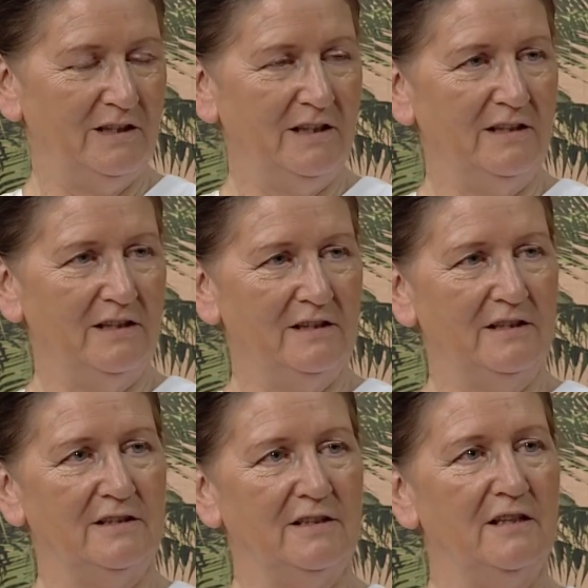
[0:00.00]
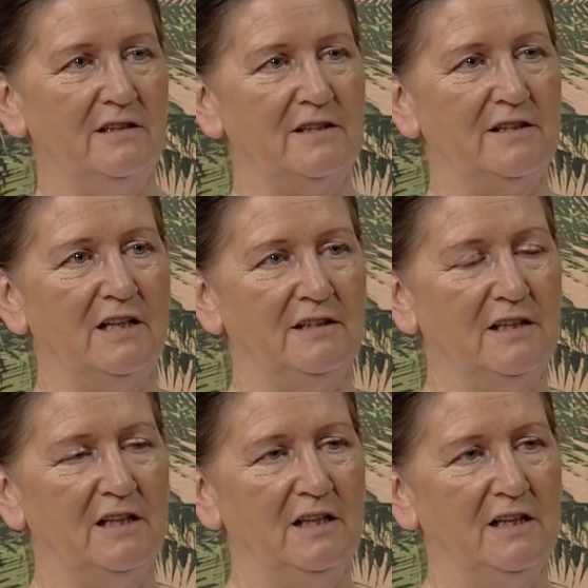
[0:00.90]
in the sense
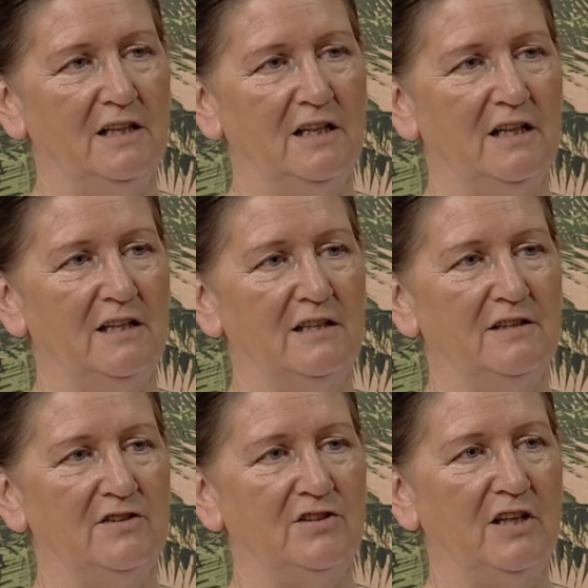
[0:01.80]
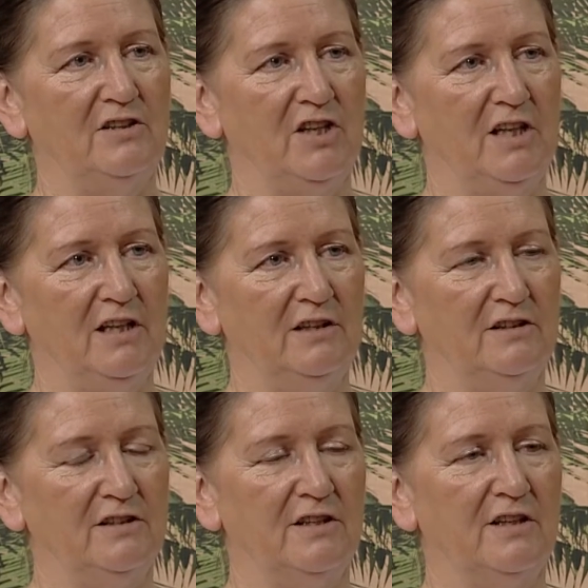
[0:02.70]
that Sanjay,
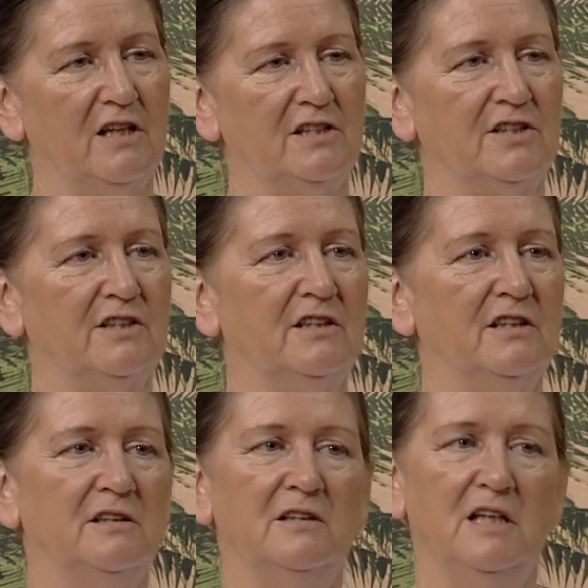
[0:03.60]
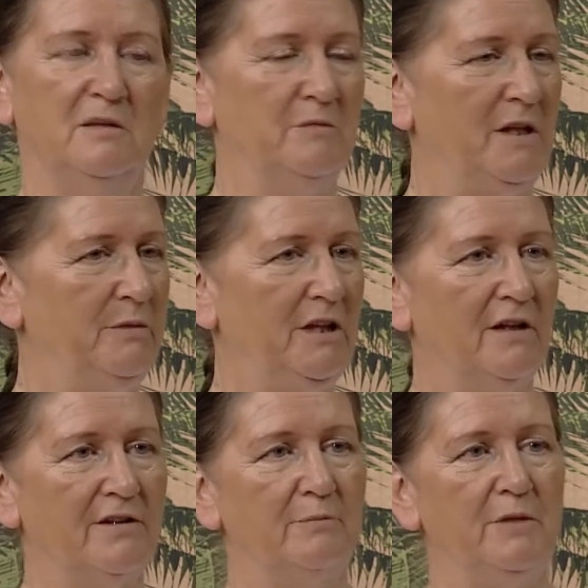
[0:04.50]
Dhritarashtra, maybe
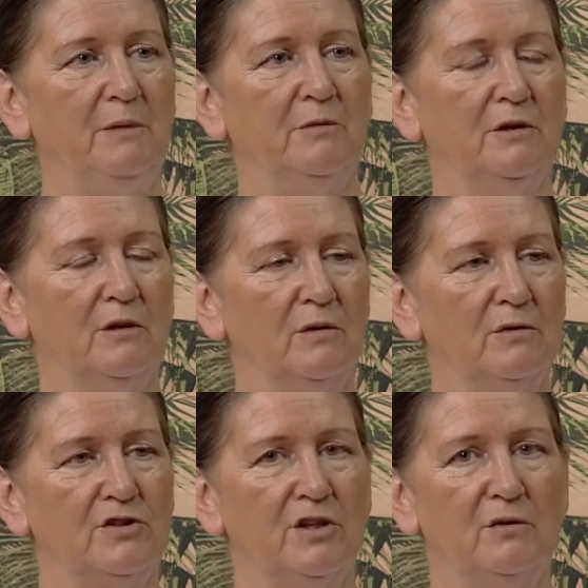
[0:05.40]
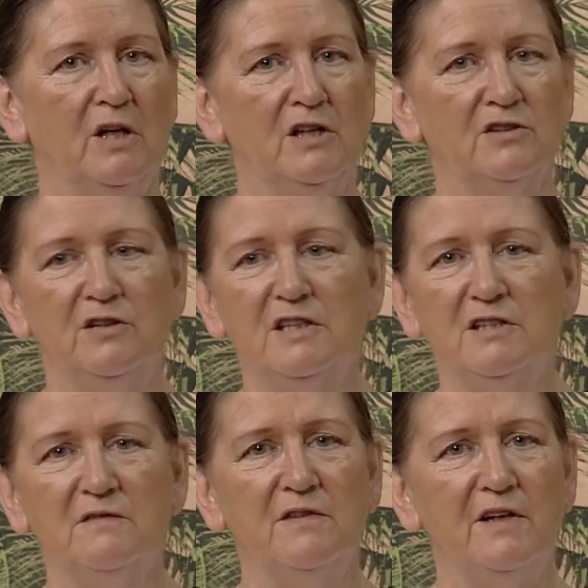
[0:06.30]
other people also. So
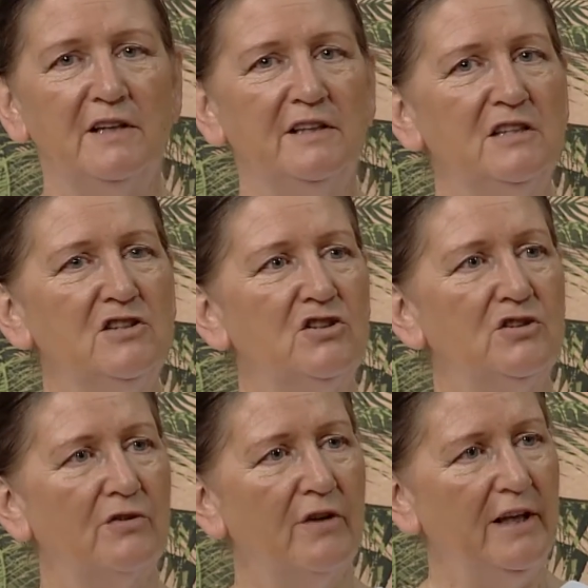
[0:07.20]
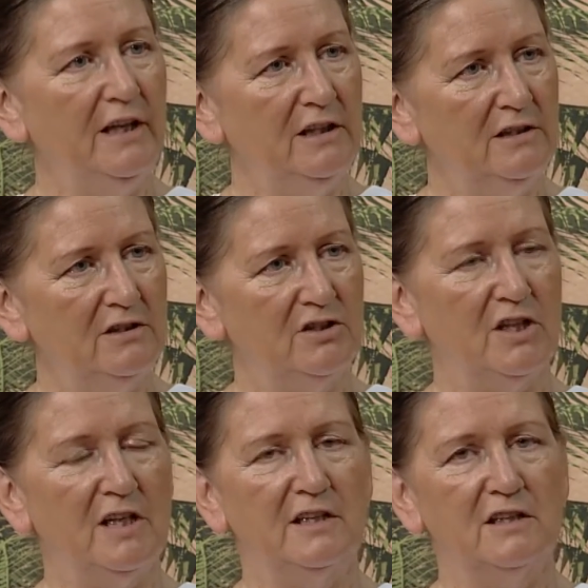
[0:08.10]
it's a very
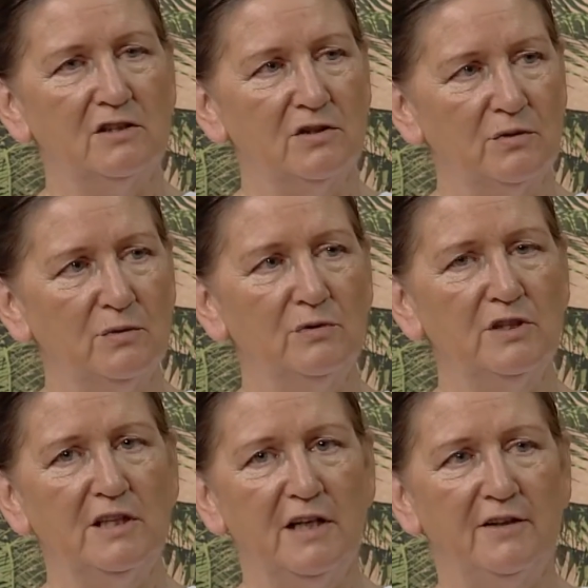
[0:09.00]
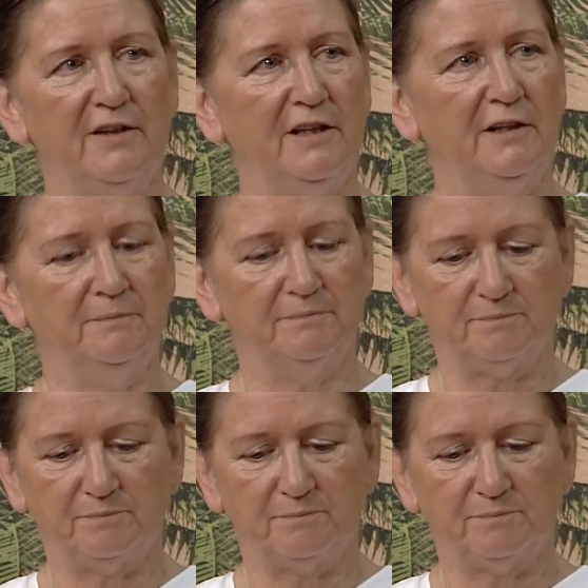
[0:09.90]
strange and extraordinary